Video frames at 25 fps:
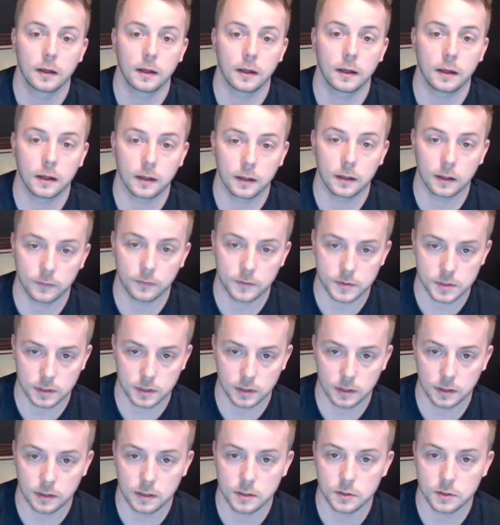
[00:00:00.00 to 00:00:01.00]
and
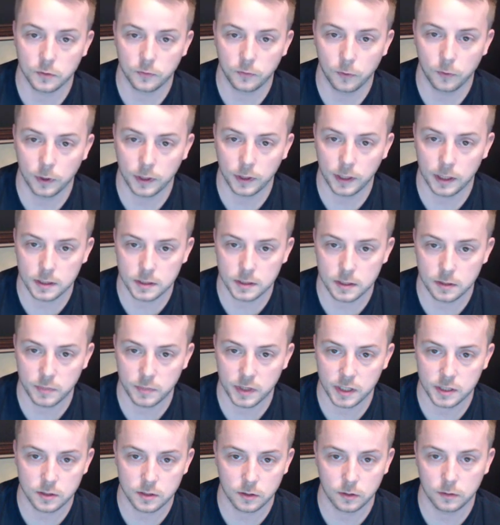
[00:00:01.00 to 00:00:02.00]
obviously these are forecasting
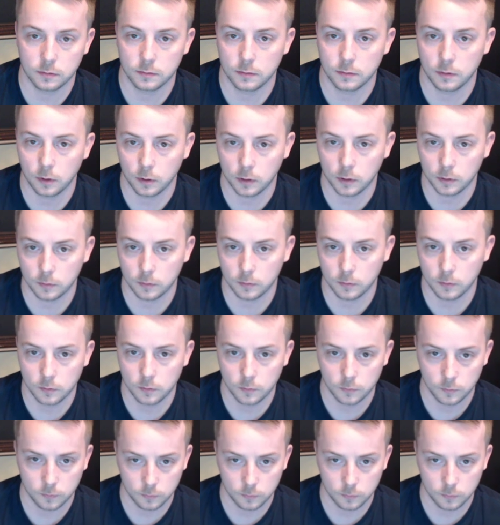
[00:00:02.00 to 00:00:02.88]
based on